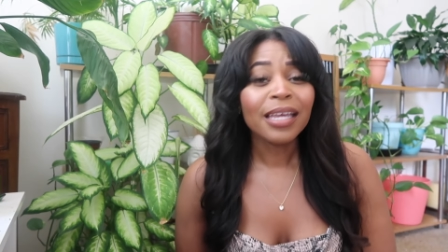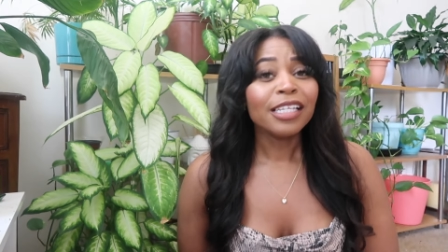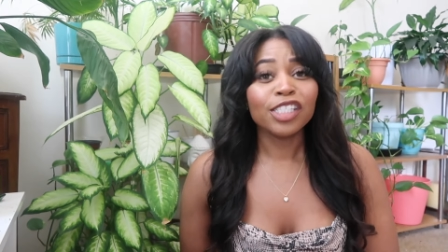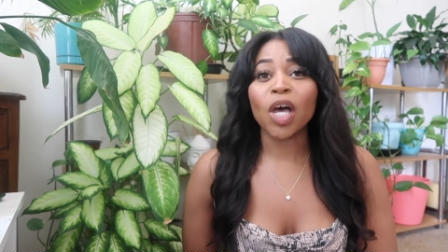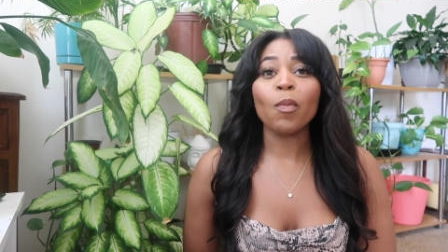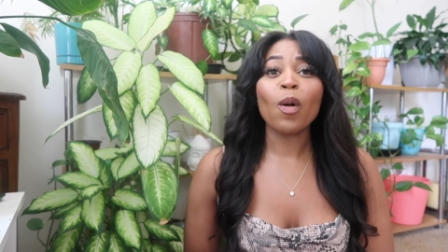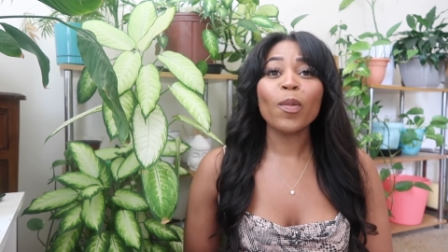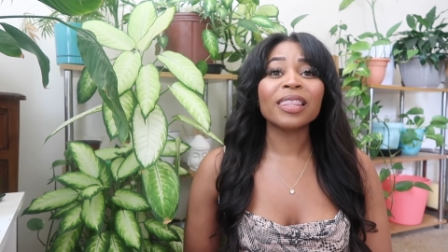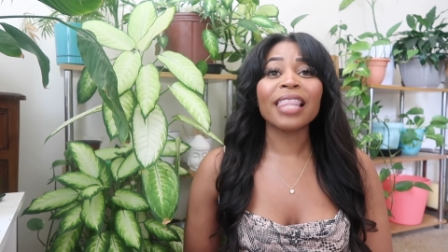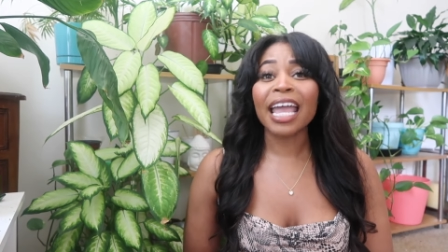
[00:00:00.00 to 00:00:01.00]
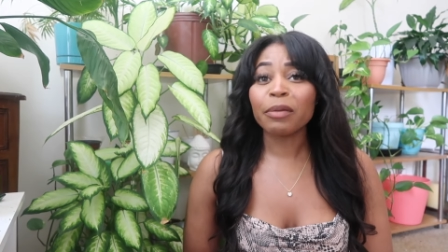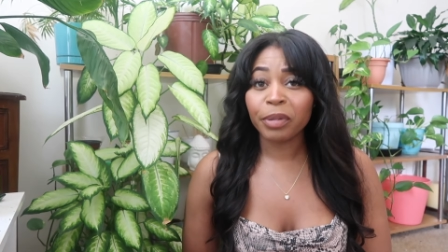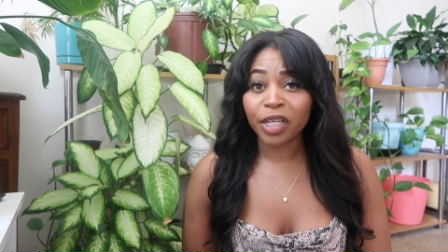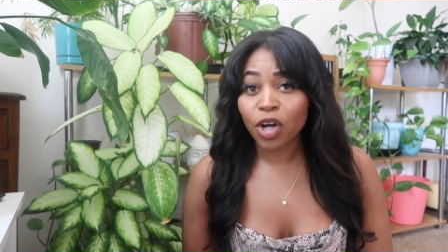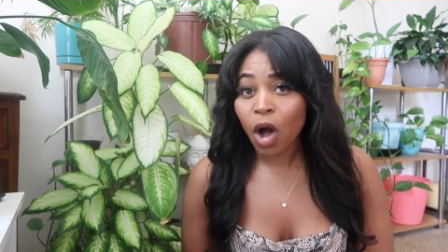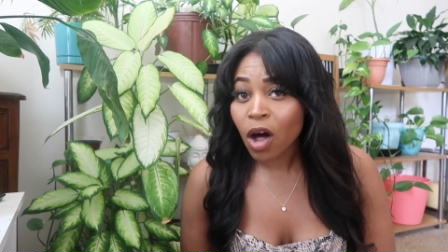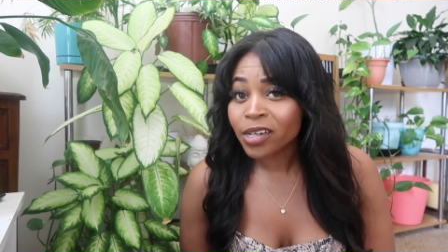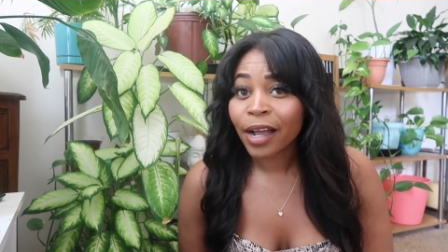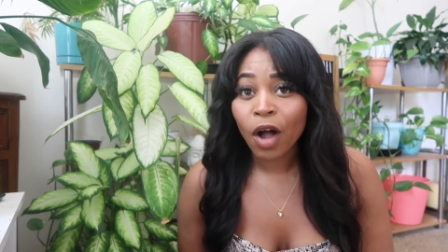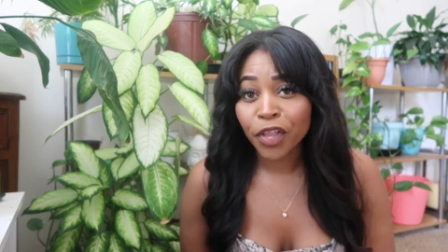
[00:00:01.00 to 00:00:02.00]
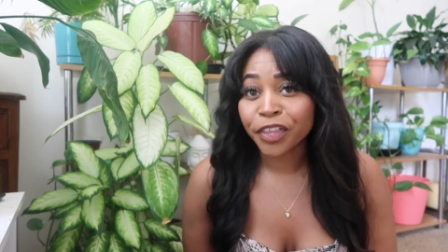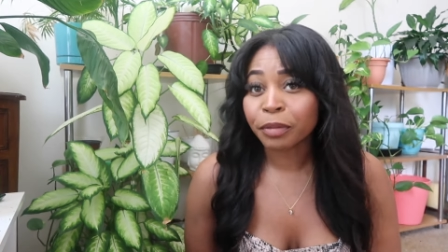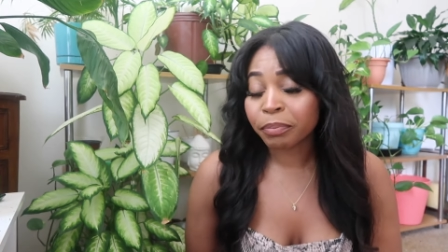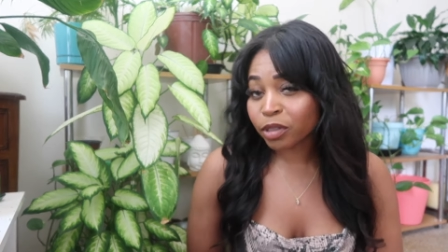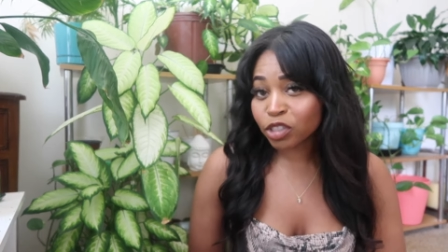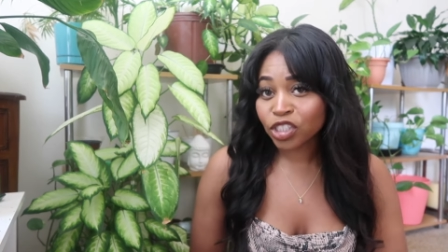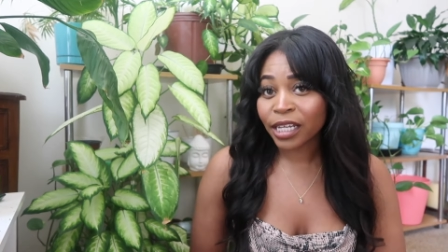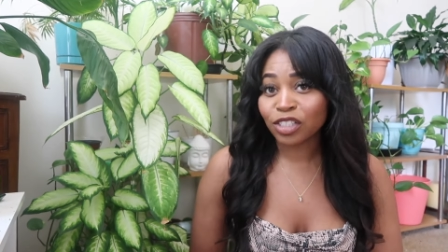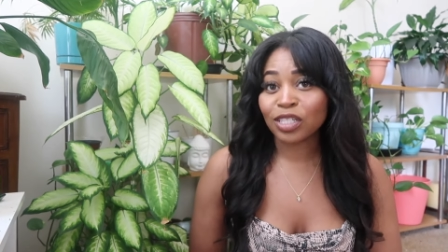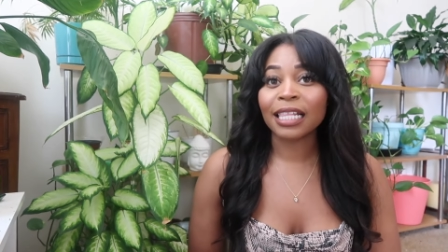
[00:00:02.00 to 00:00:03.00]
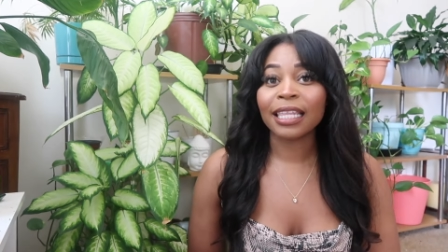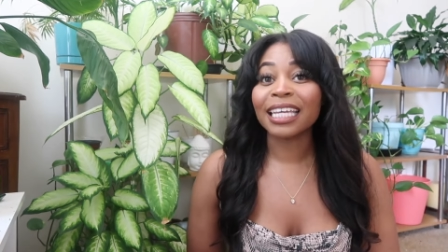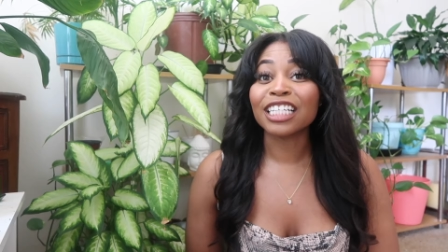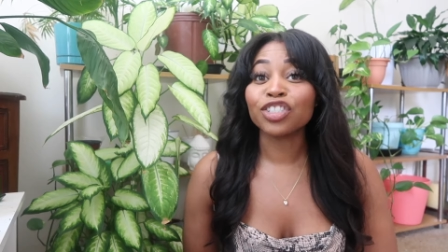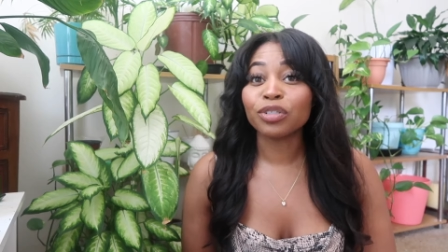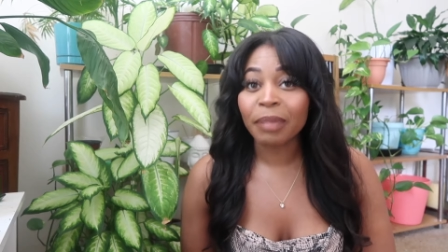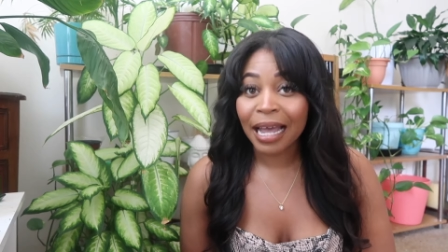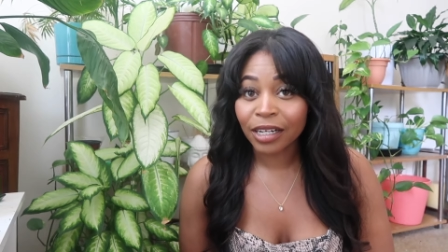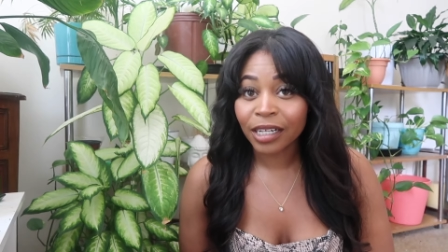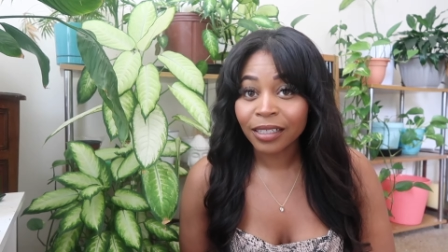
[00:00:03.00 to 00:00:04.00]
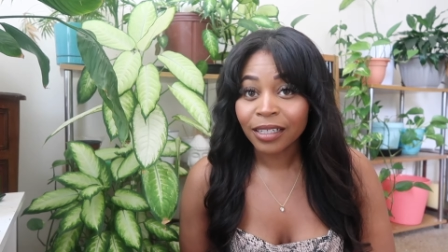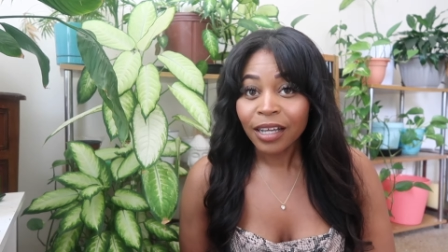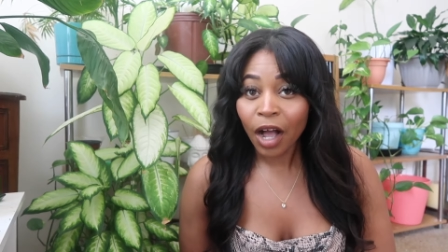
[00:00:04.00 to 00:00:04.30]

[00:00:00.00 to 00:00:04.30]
Some women like being called out on their bullshit so that they can do better.